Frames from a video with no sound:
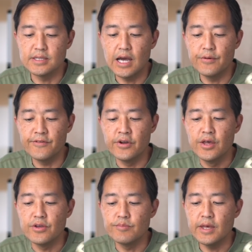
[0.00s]
However,
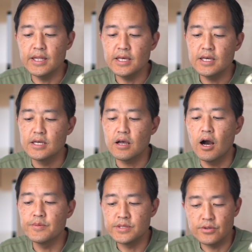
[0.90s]
there are many
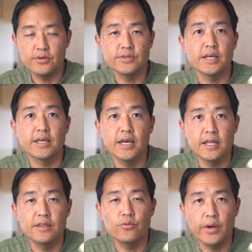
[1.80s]
obstacles that get
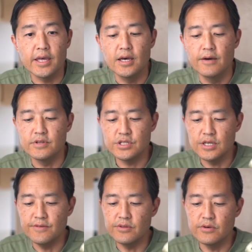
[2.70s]
in the way of
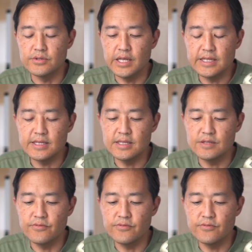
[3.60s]
achieving those latencies.